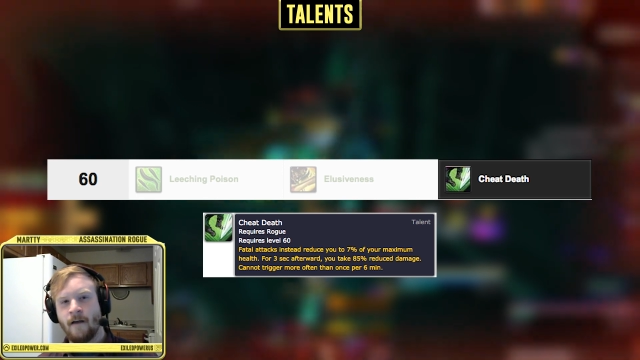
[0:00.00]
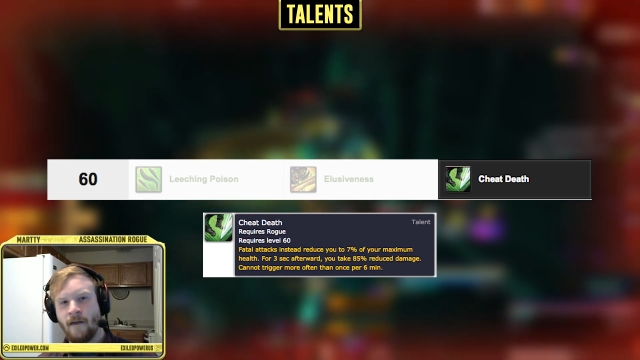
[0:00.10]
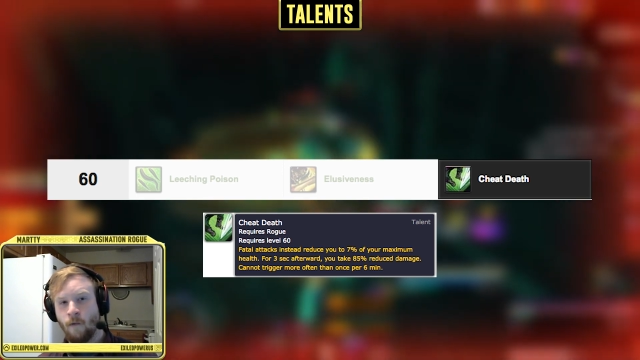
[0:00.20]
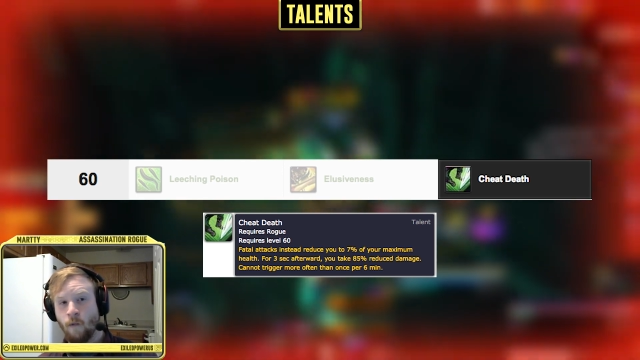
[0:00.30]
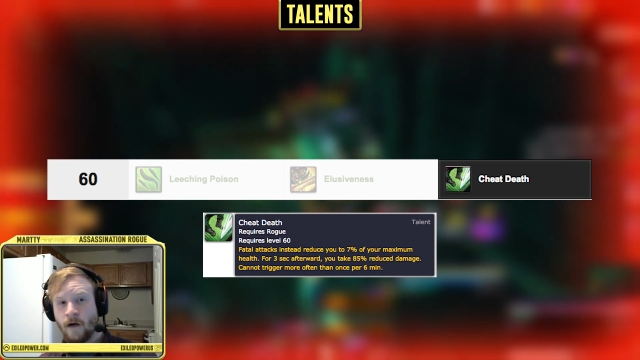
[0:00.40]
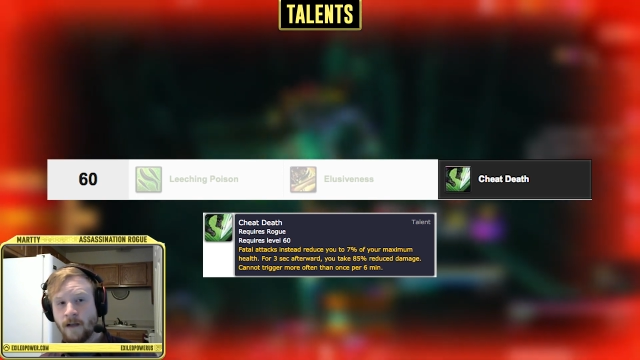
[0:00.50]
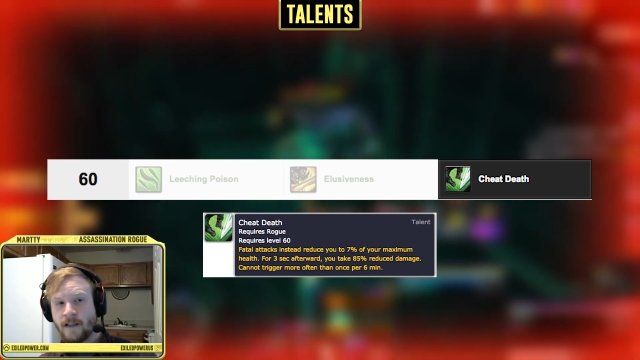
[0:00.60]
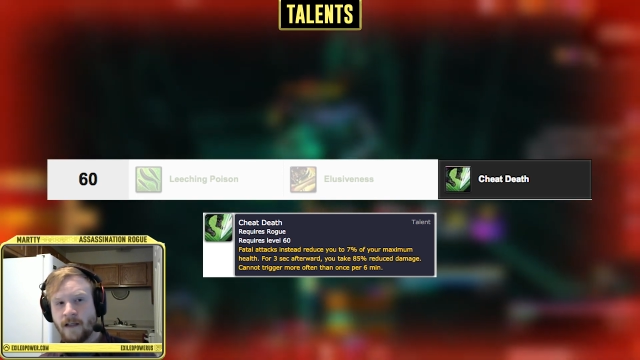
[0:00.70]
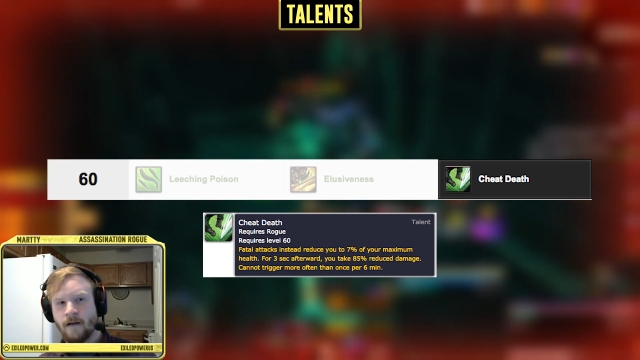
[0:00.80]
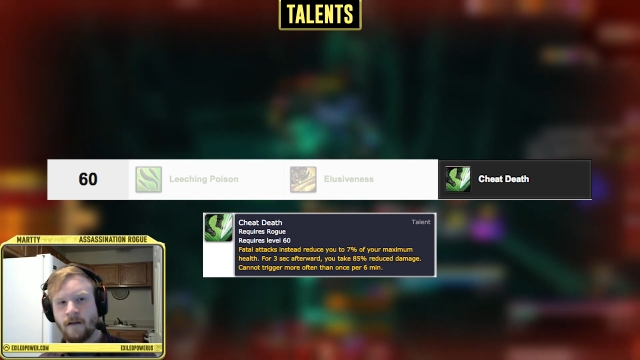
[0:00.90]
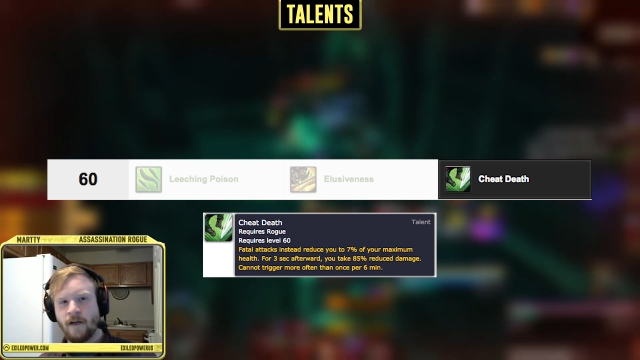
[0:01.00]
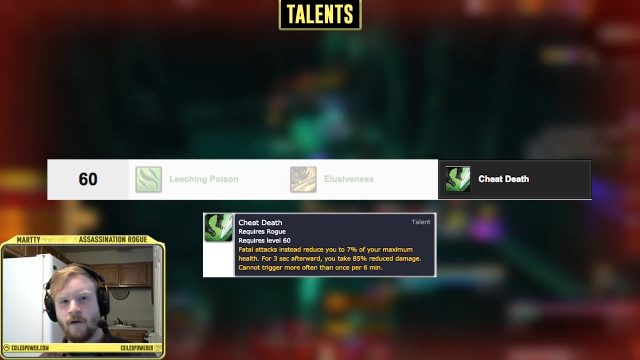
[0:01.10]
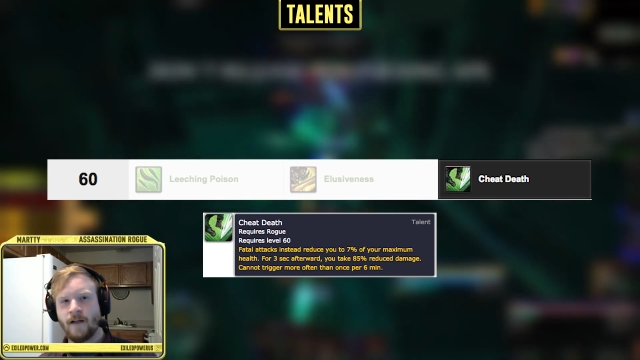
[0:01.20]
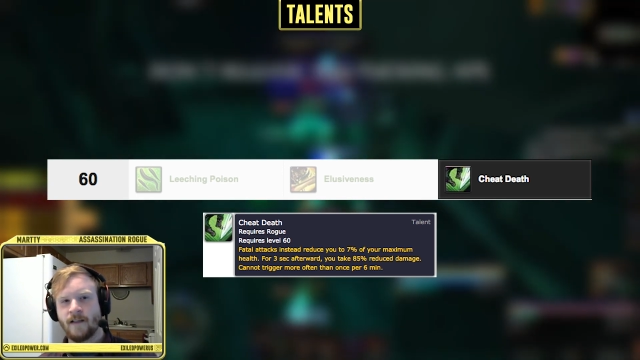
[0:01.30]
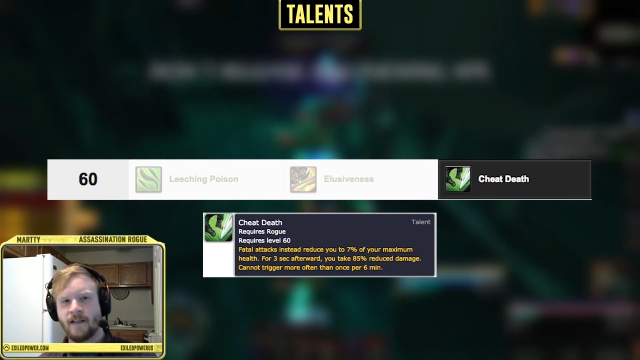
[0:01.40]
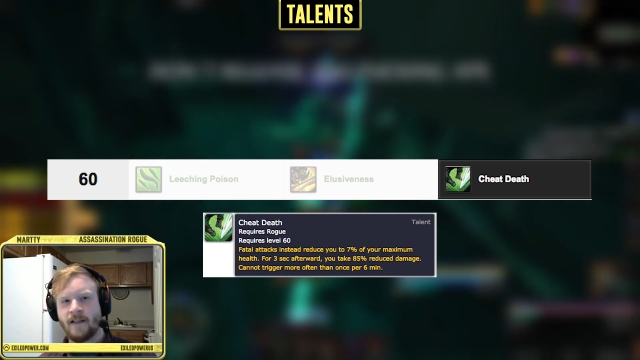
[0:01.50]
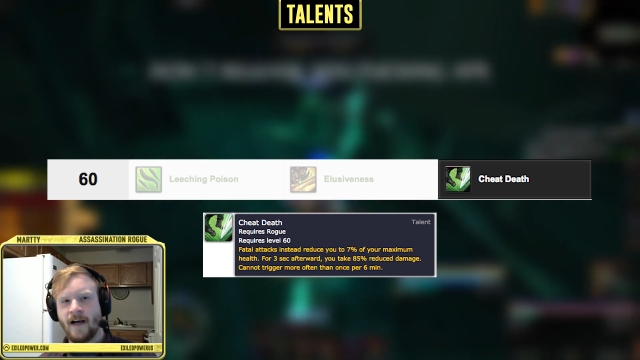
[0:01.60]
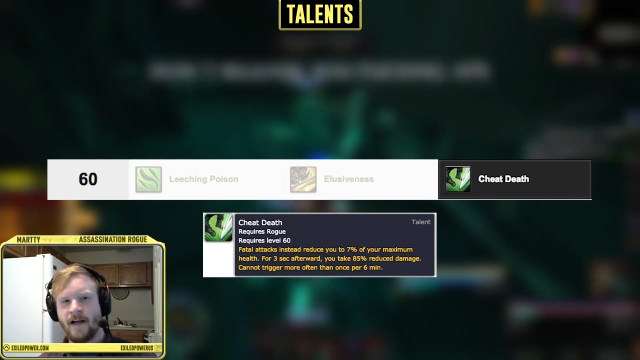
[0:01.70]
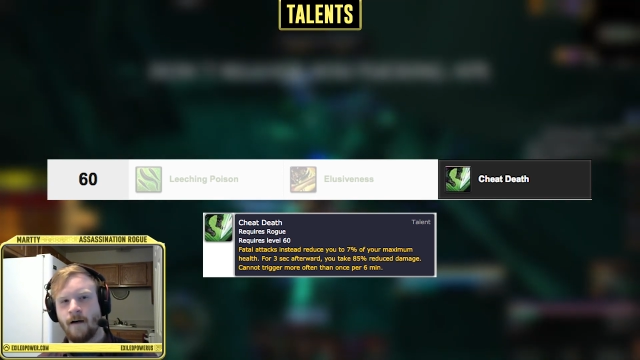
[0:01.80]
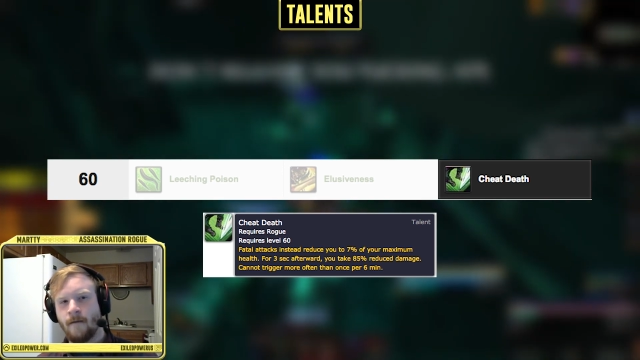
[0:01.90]
that would kill you
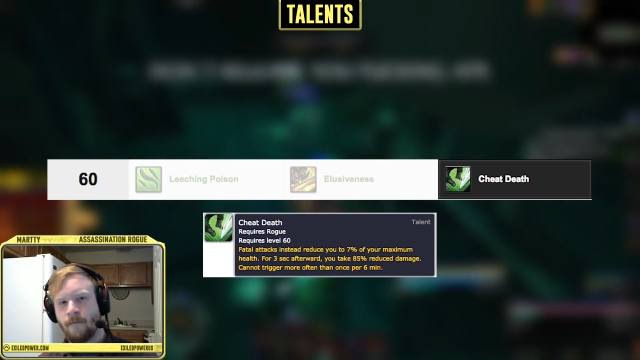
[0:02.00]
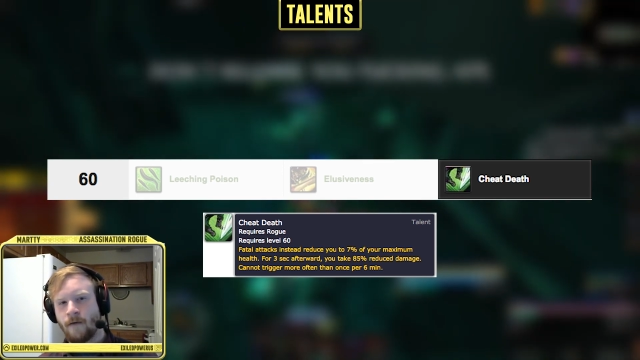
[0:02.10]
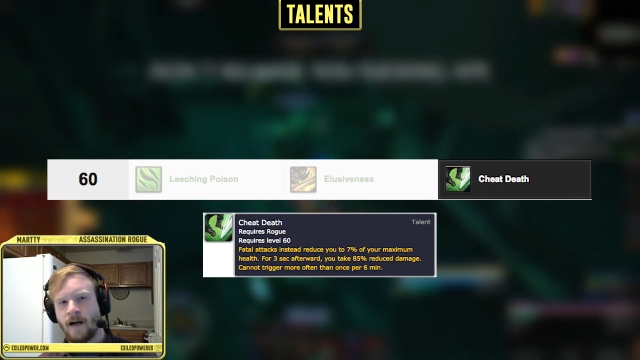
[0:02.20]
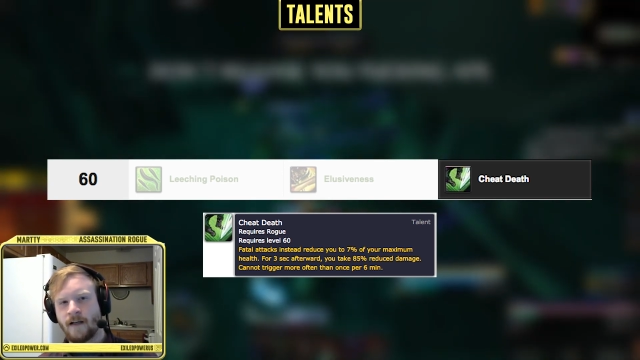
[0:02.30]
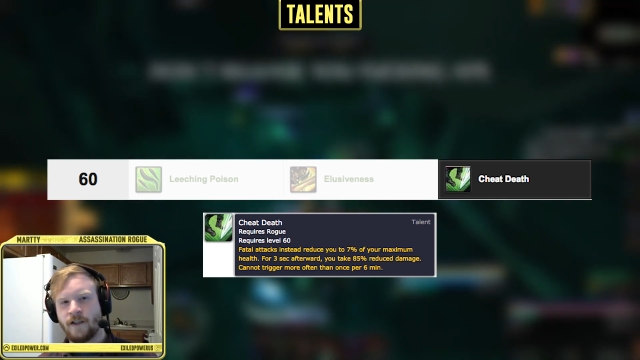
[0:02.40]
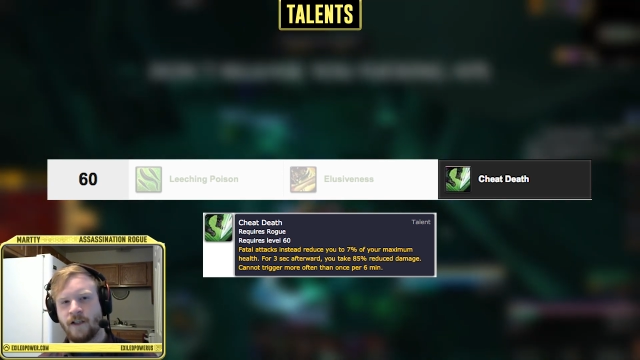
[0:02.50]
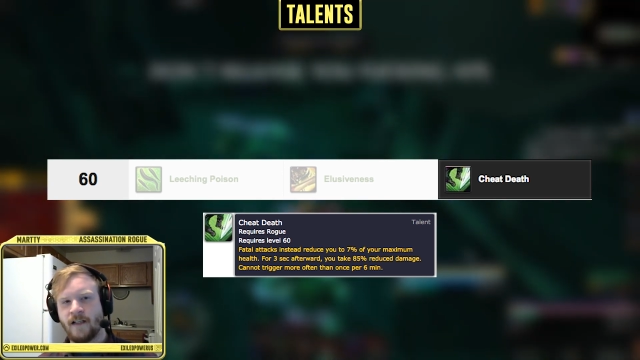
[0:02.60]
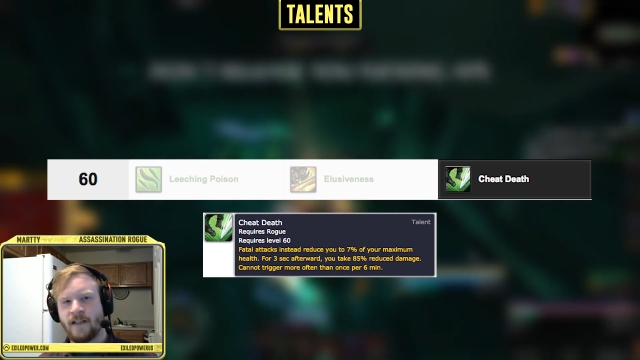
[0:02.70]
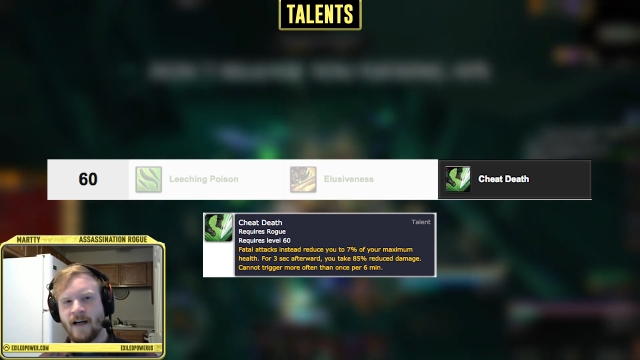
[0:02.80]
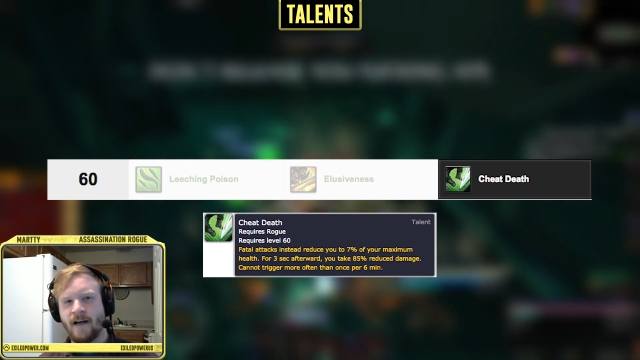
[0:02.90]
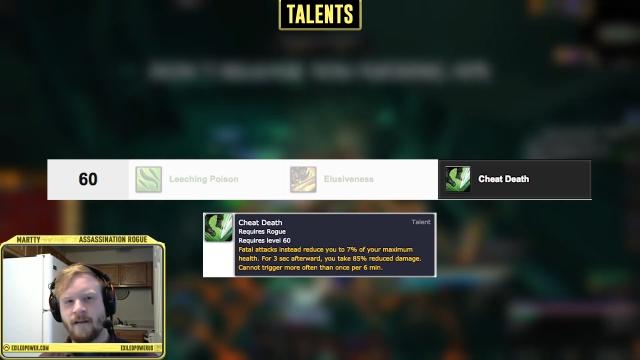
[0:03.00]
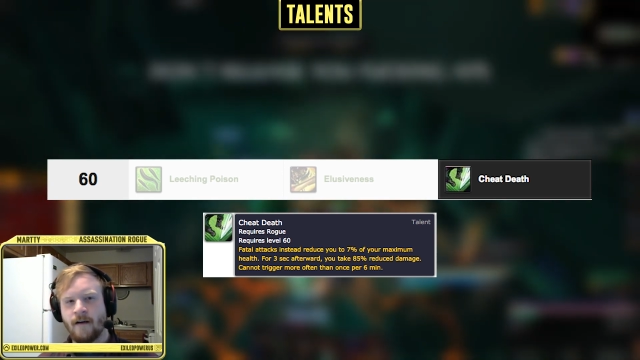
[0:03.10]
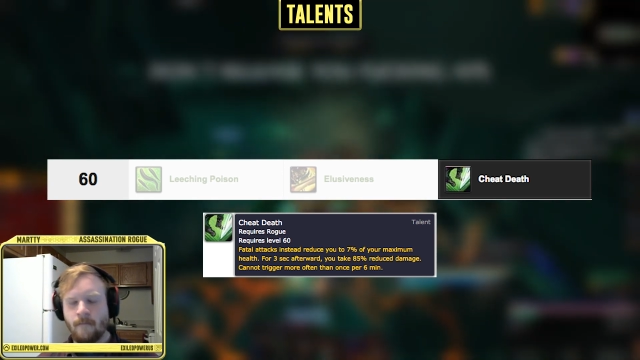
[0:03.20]
instead procs cheat death,